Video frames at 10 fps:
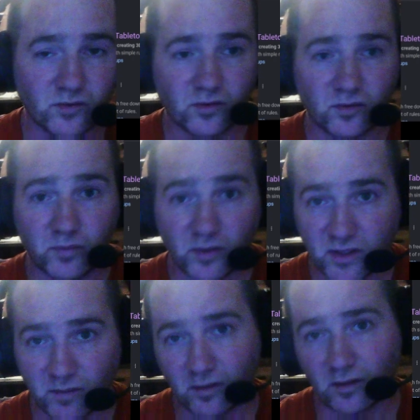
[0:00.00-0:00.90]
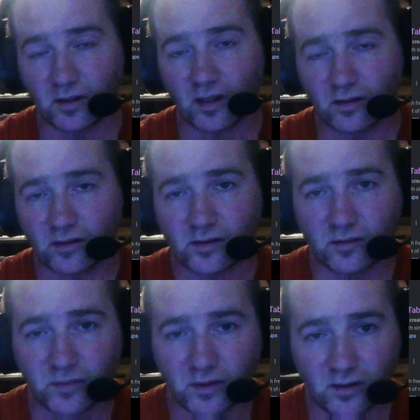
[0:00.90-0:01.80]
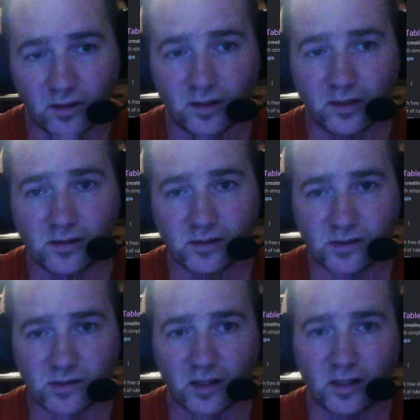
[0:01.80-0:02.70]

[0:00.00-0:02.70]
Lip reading: to put something together because